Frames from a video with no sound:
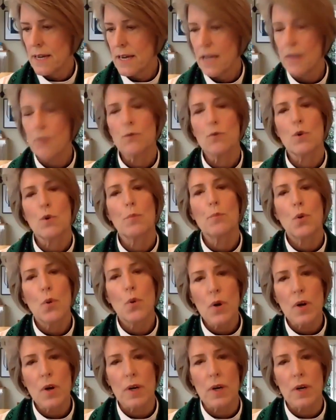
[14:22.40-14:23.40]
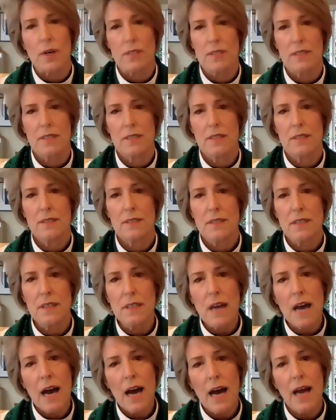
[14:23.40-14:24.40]
and report the
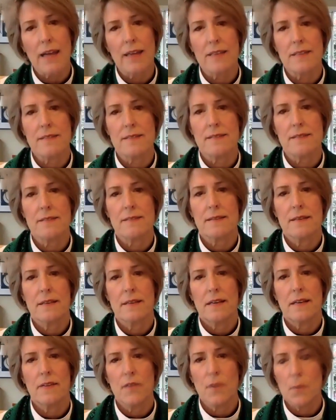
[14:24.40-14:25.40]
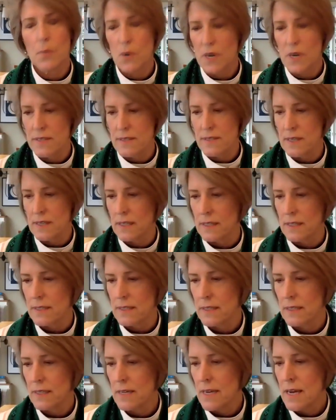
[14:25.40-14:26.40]
lies of the president,
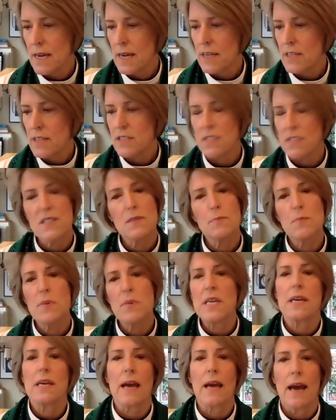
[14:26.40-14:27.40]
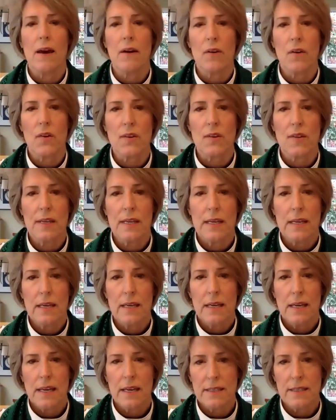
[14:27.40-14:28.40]
to speak out
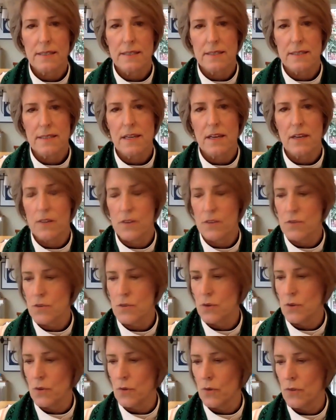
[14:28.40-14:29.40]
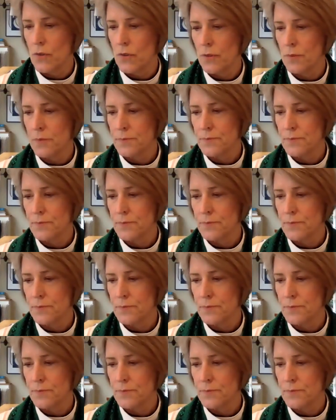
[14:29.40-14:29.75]
and to tell the truth.